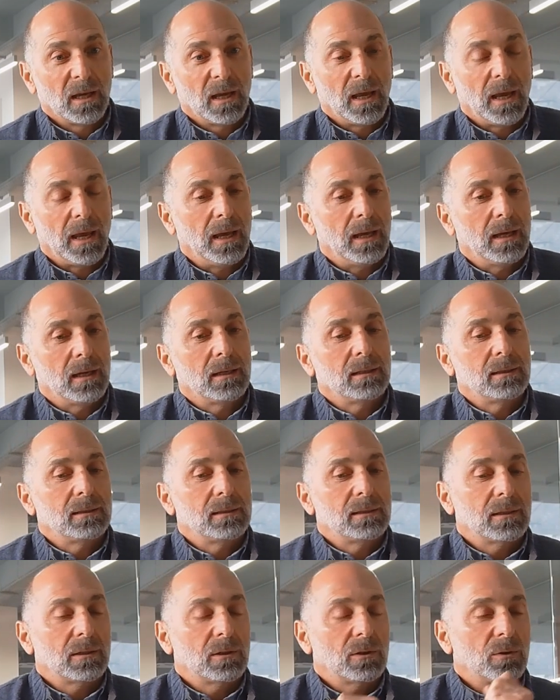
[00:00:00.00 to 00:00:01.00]

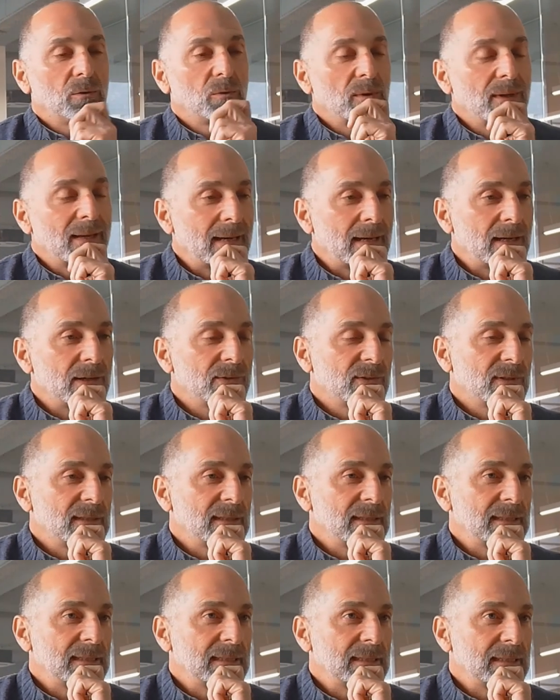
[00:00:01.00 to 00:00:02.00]
And we have
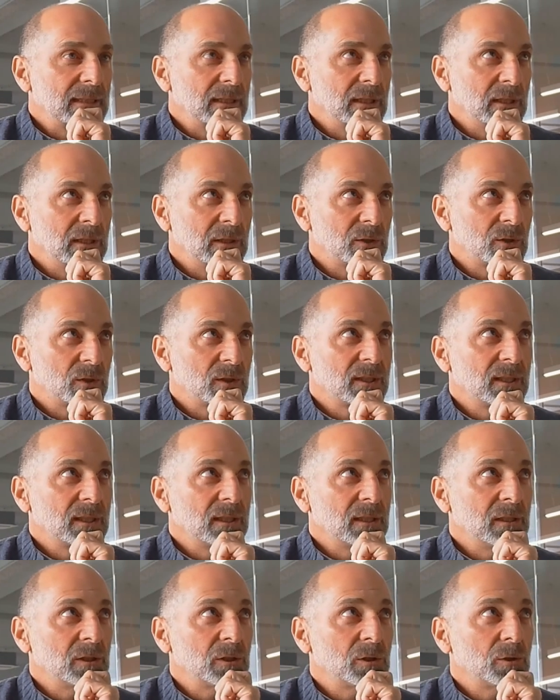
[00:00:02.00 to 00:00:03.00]
this interesting
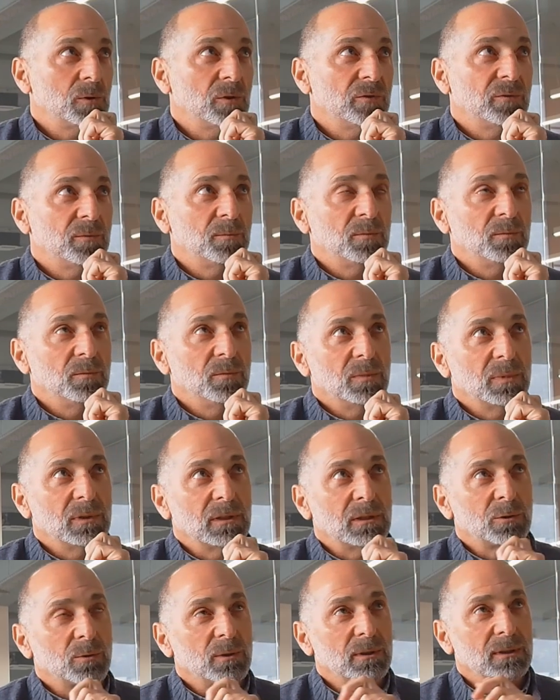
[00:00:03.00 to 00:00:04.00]
issue
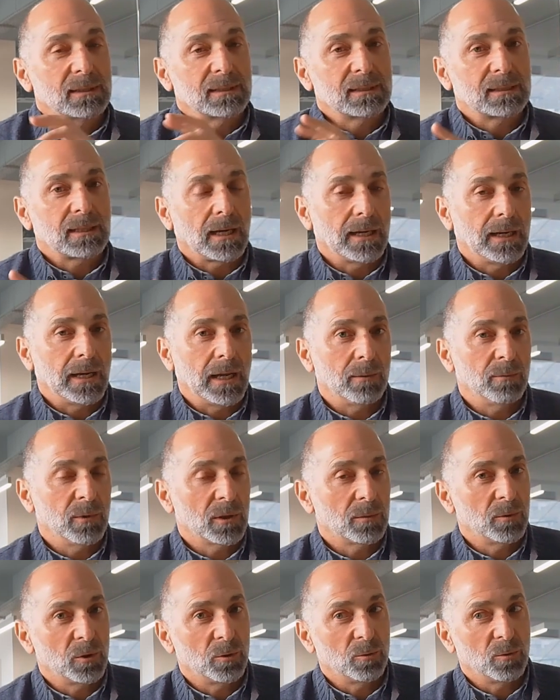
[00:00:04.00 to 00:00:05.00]
between this
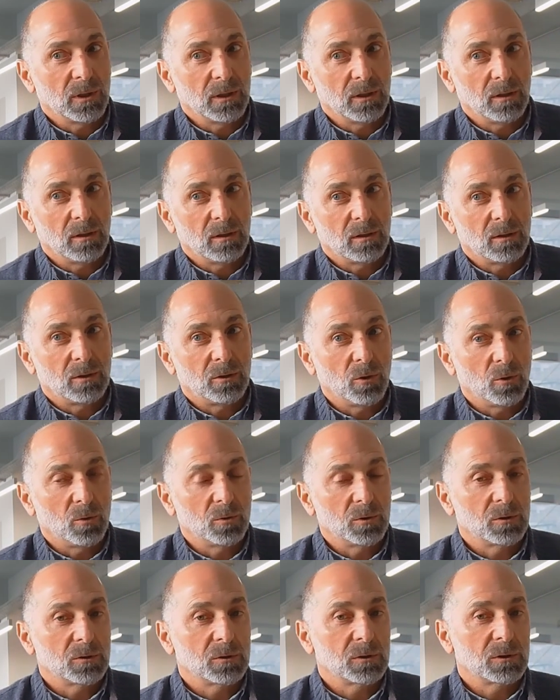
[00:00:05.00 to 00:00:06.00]
dynamic between
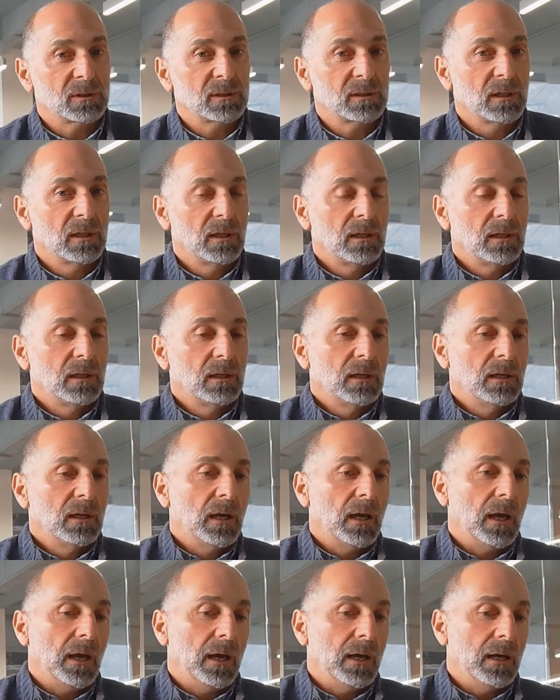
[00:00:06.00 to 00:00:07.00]
donors
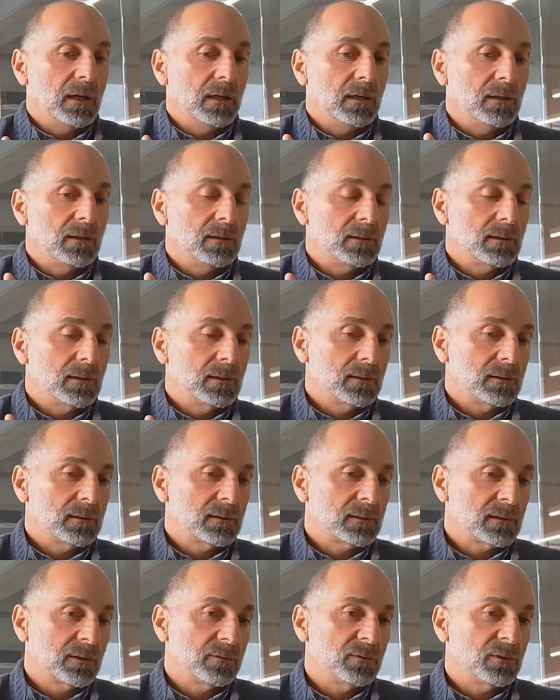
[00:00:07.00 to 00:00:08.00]
and
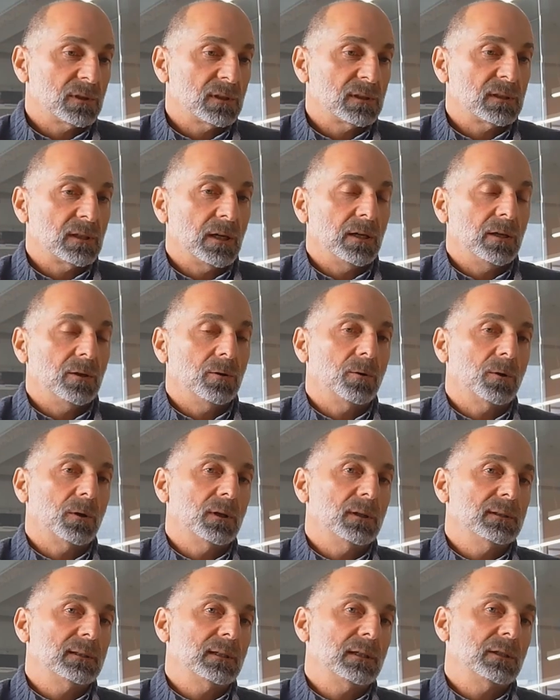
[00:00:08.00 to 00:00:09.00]
civil society
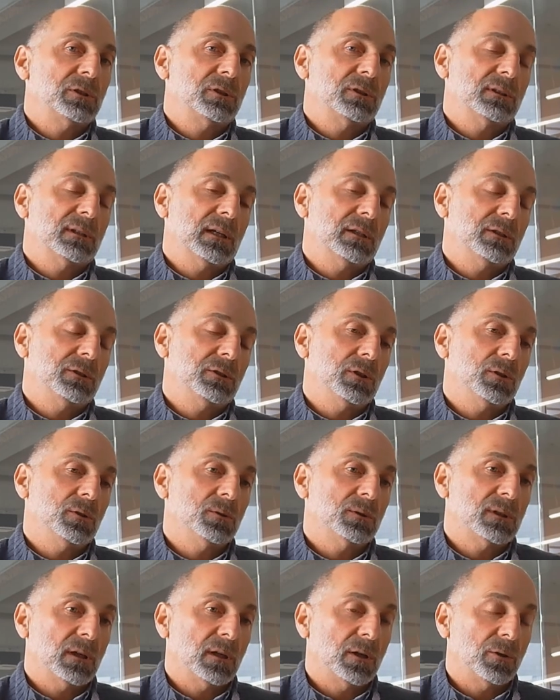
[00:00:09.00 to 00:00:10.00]
organizations,
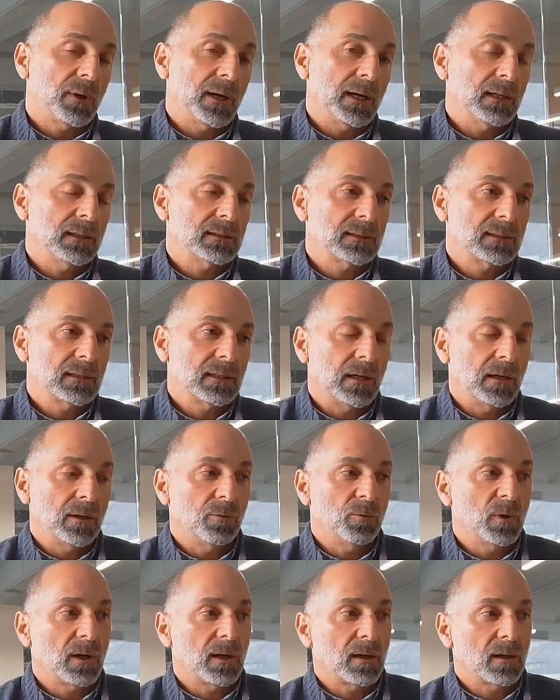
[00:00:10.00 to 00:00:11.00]
NGOs, and grants. And
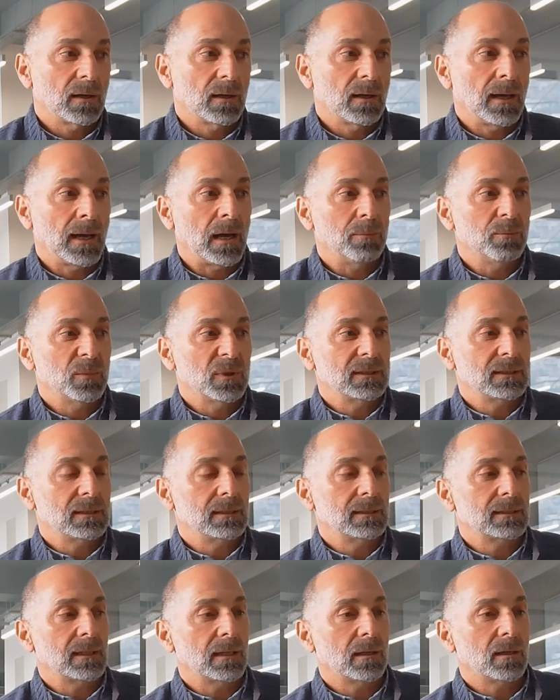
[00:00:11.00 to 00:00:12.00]
what happens
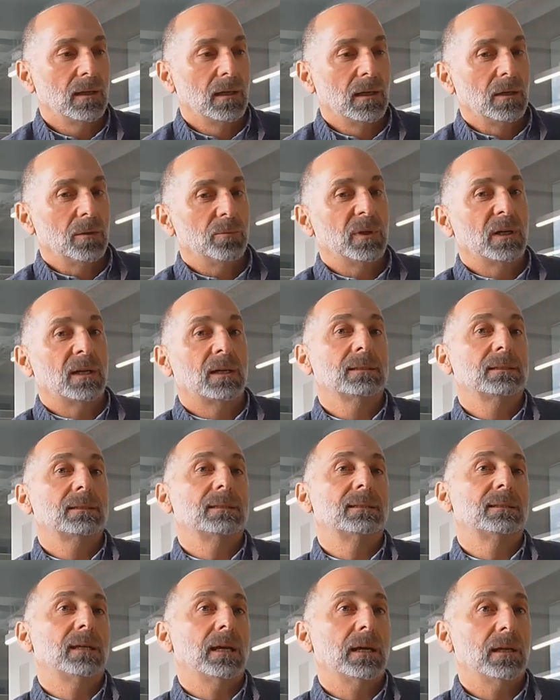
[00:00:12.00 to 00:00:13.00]
is that because the
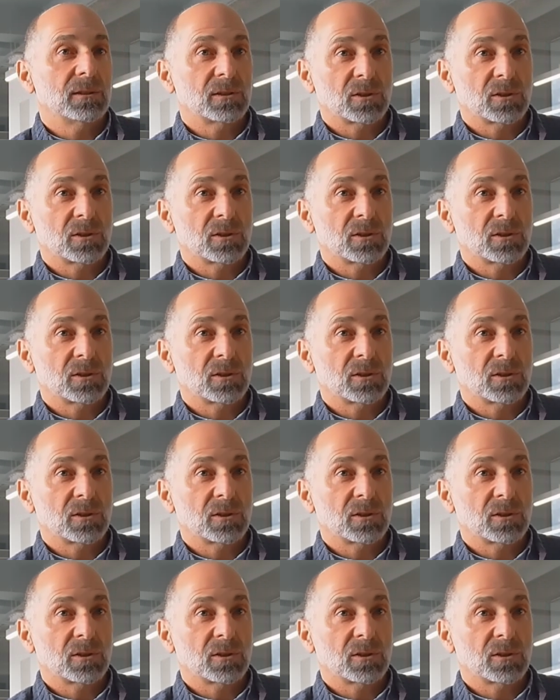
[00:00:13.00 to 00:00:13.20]
state is